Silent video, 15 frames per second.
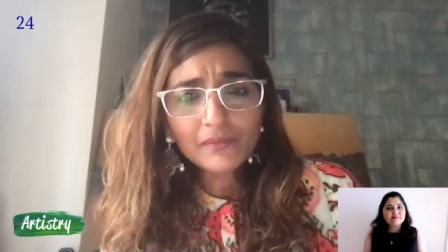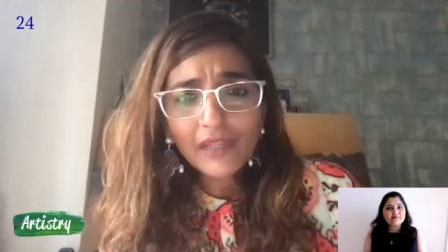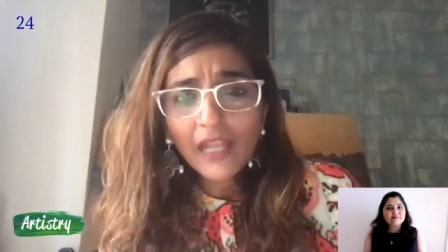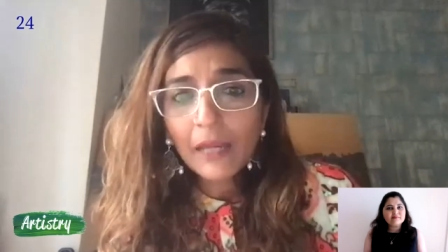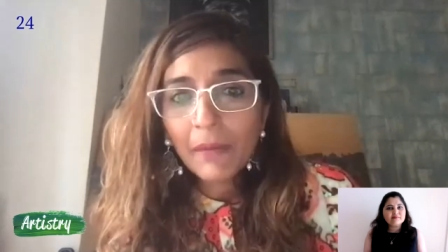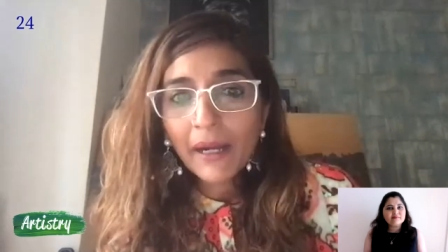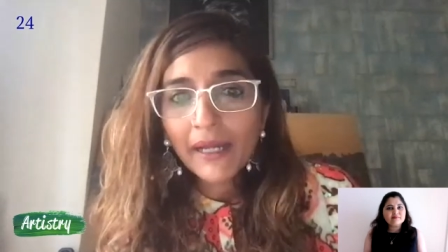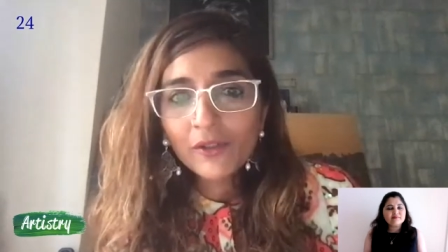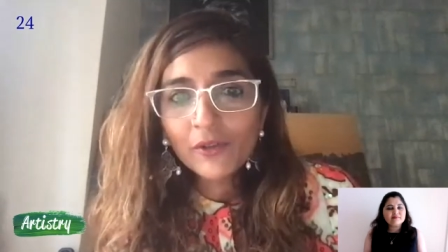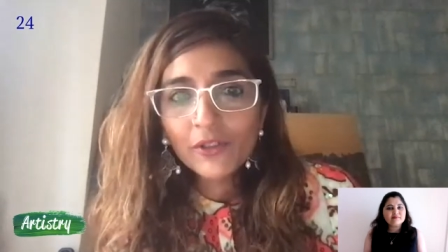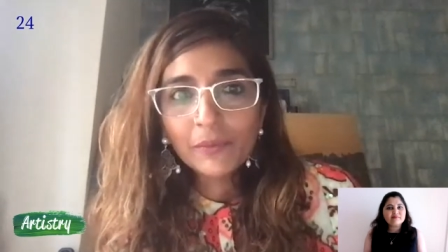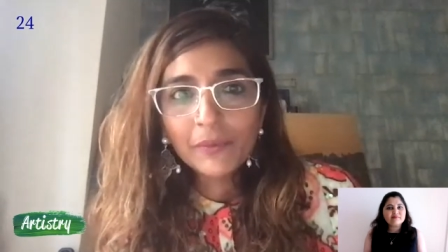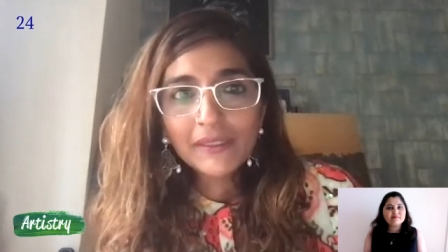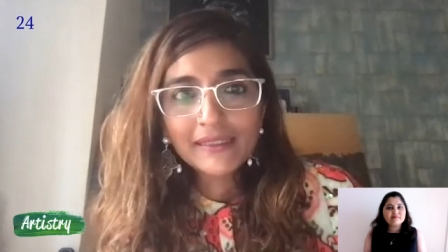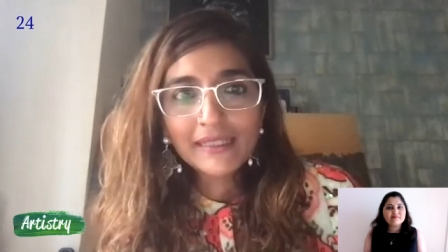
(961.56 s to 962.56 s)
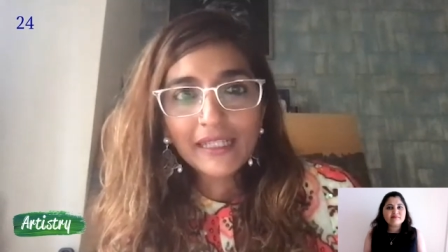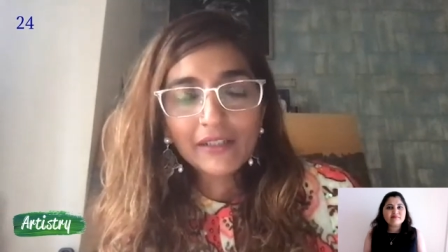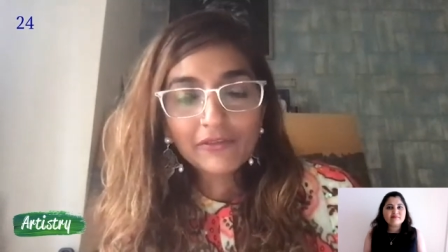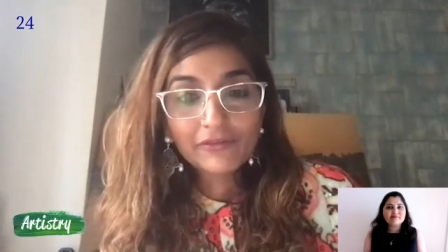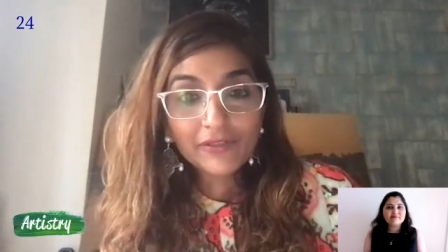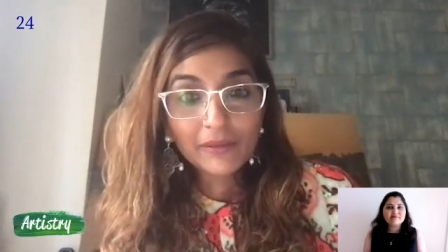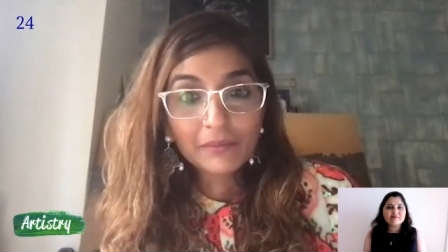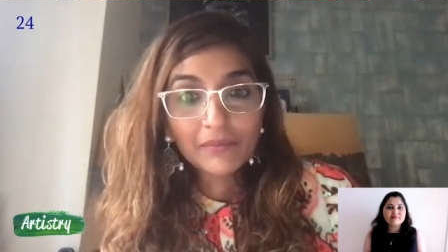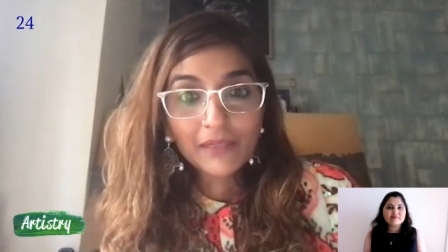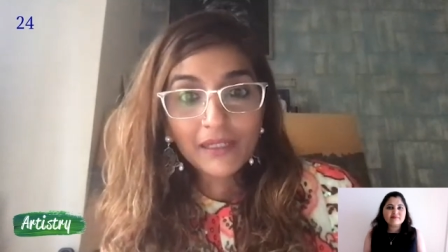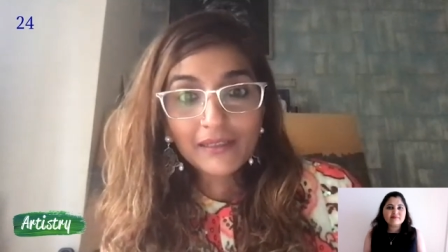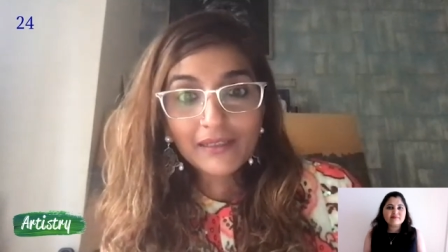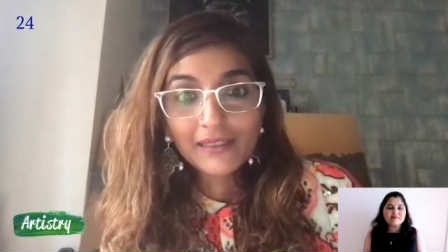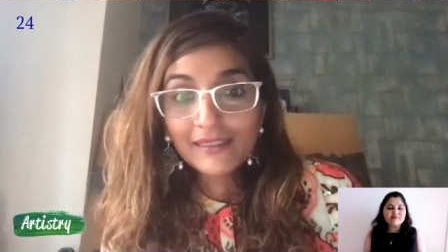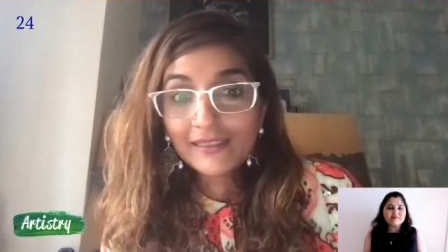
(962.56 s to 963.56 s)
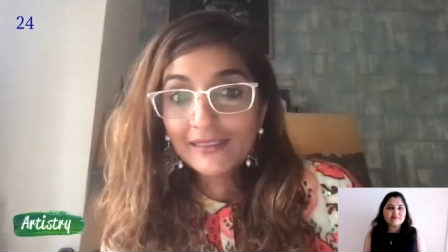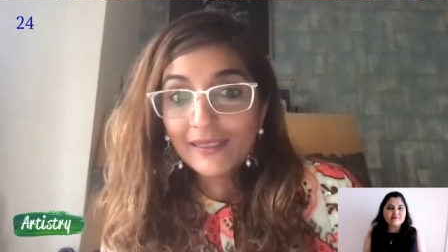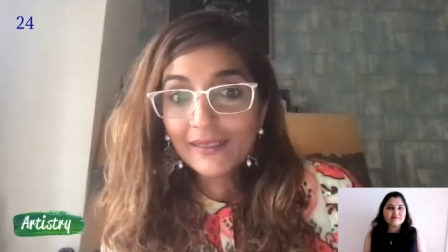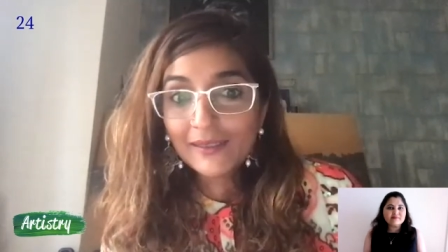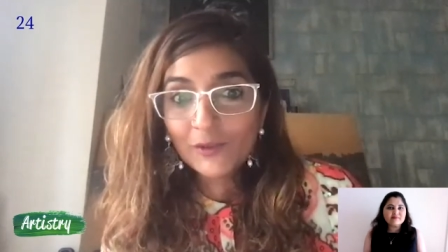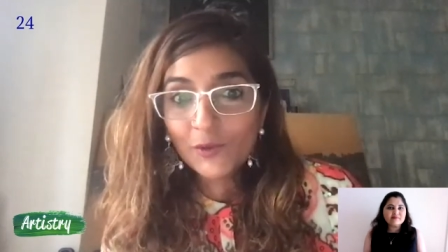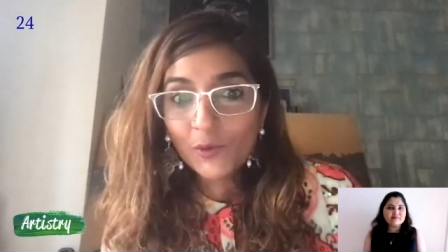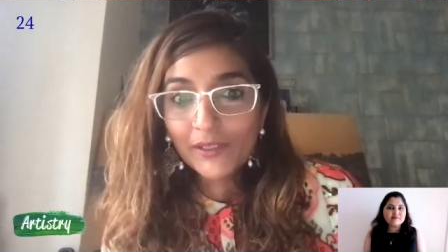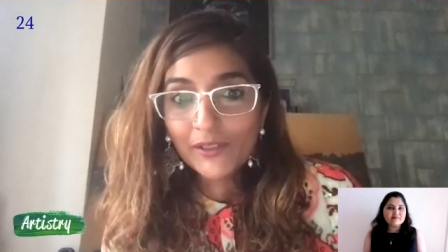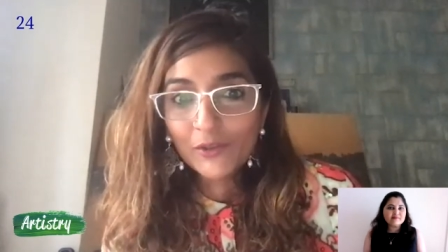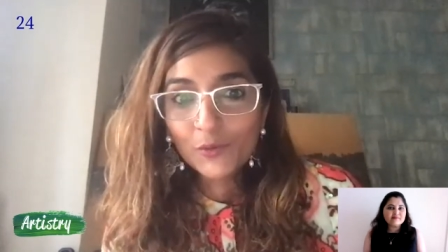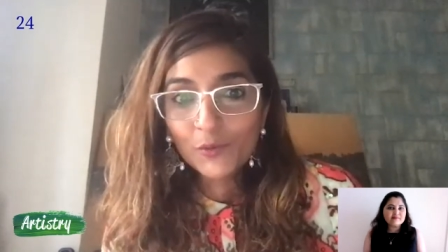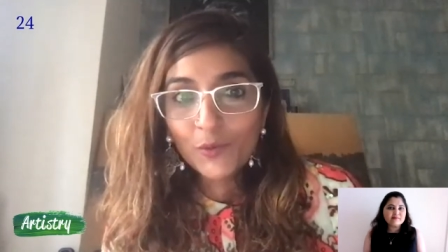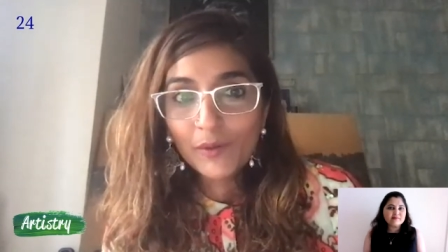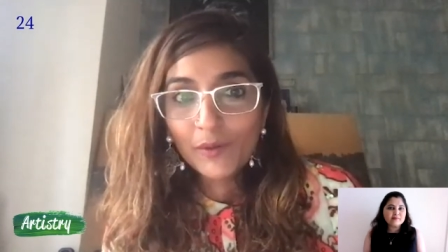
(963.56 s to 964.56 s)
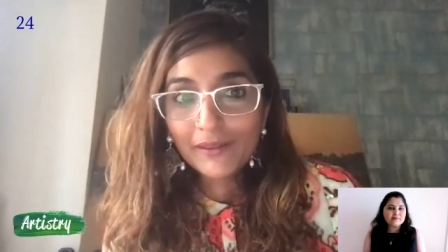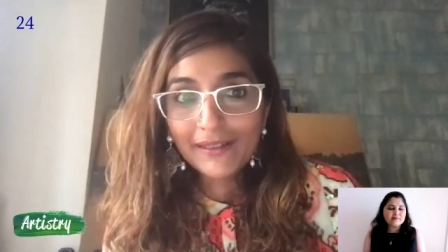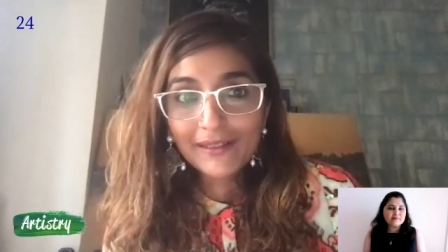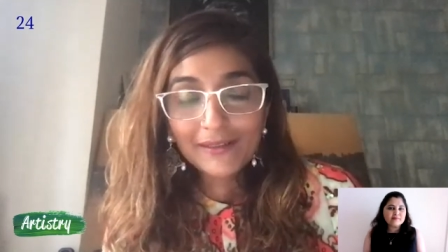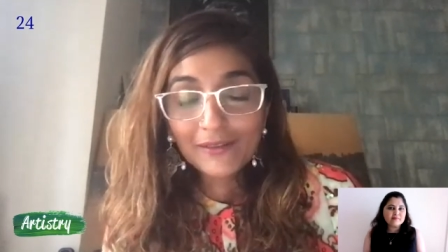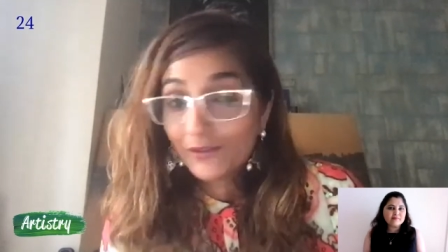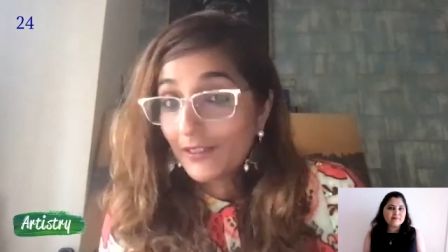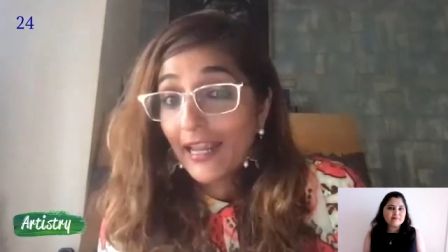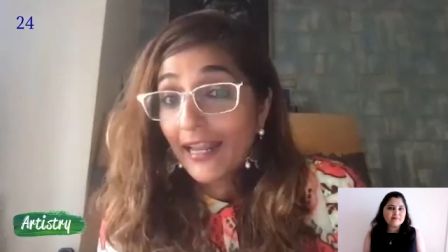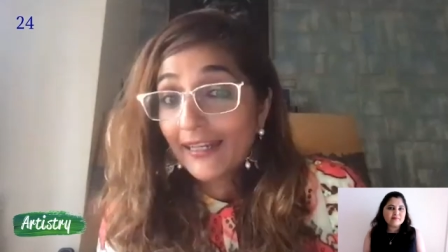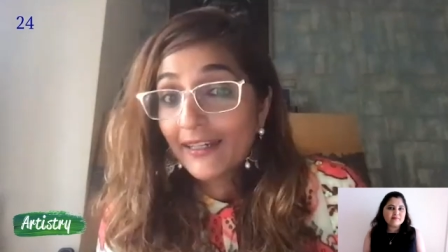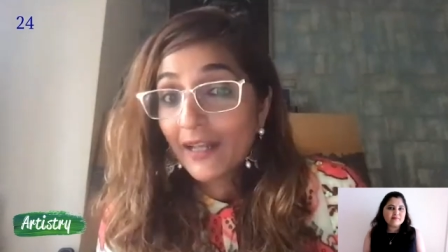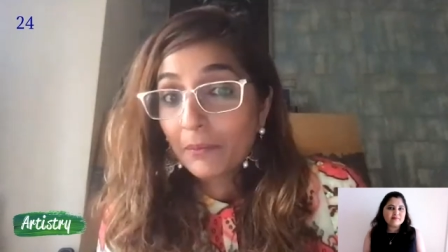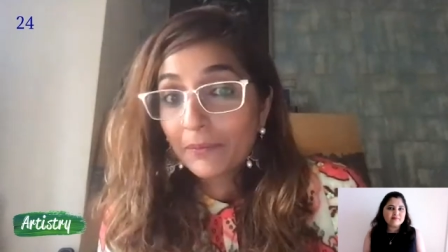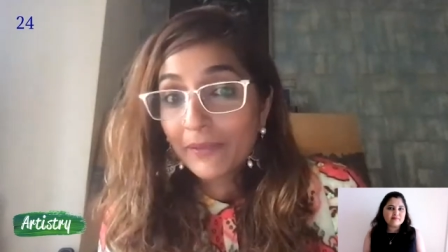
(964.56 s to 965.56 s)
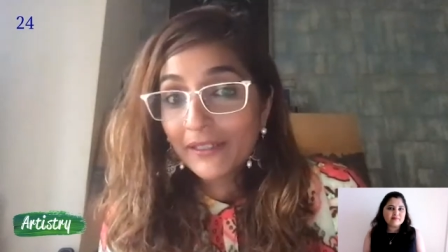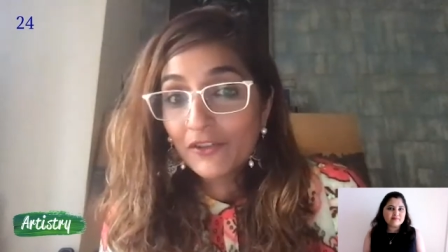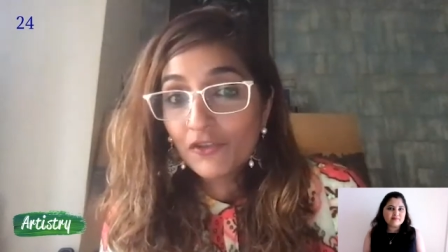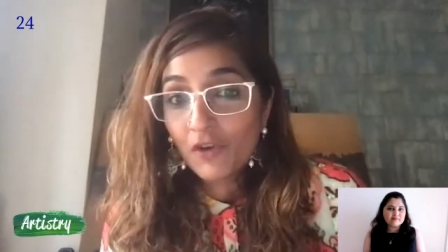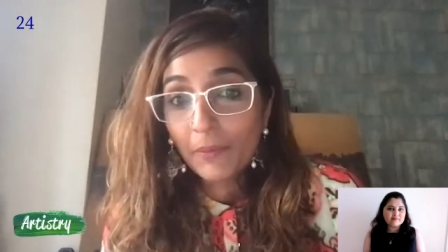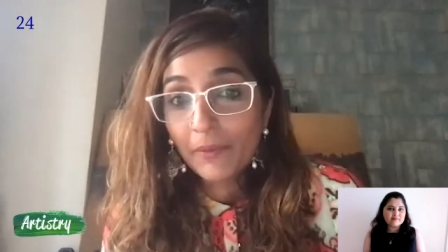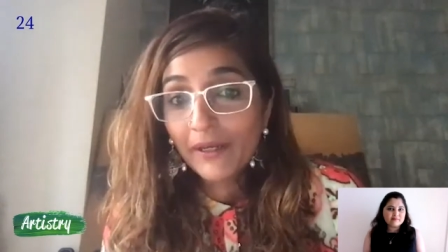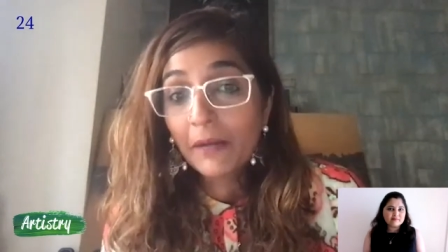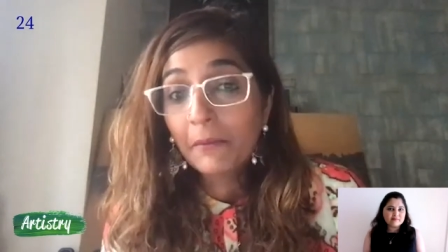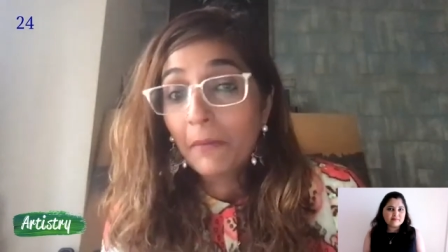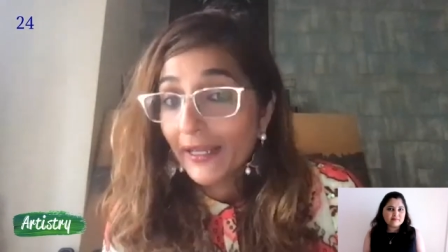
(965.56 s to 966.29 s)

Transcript: am i going to be safe am, is this going to end up in trouble am